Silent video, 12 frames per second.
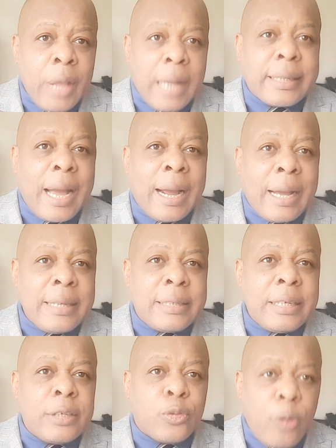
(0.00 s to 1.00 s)

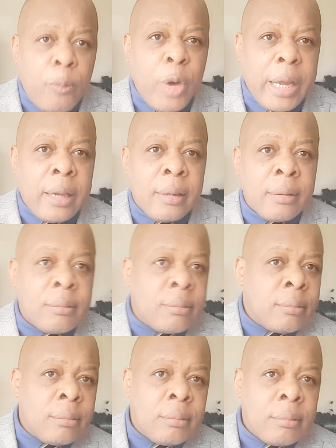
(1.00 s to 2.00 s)
Atanganji is from where?
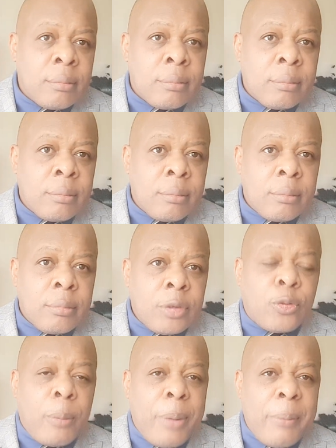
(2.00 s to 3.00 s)

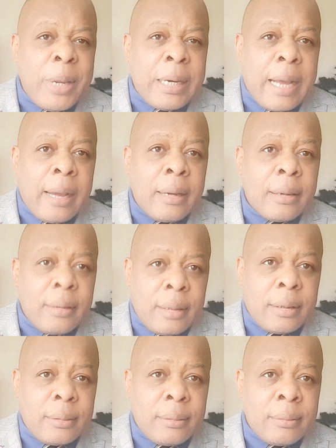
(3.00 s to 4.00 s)
It's from Bamenda, isn't
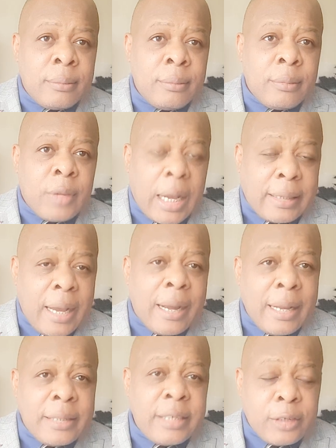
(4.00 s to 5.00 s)
it?
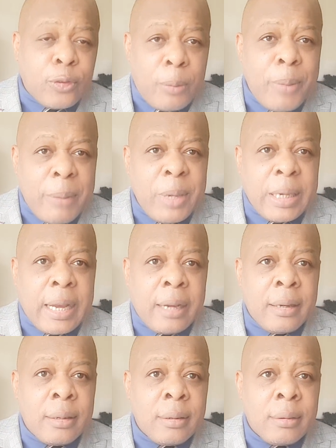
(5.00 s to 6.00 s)
Atanganji is from
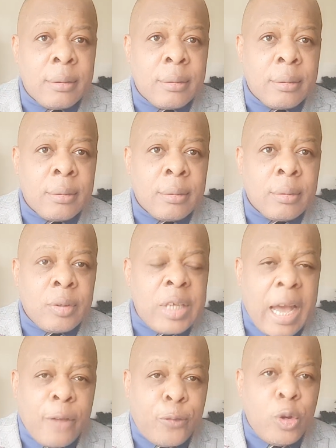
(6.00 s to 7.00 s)
Bamenda.
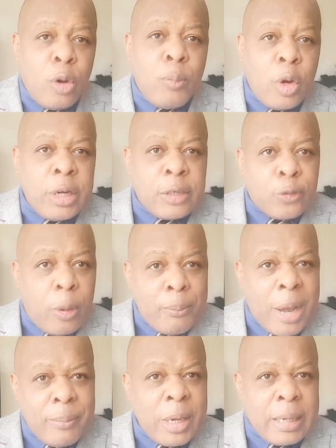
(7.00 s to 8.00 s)
Young Philemon is from
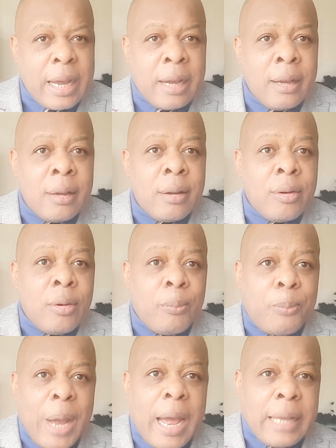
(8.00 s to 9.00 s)
Bamenda.
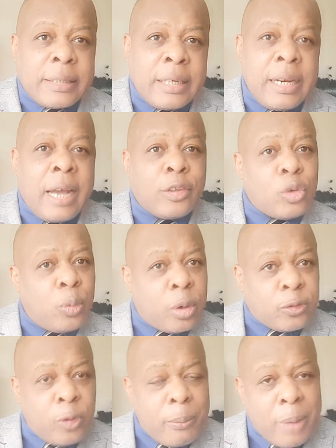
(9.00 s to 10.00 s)
Pa Achide Achu
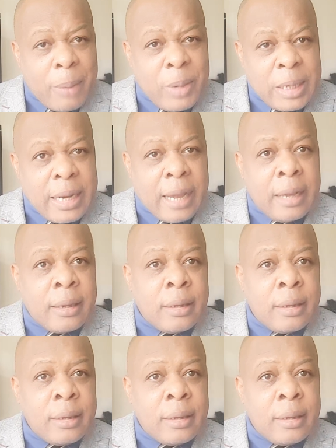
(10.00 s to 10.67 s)
was from Bamenda.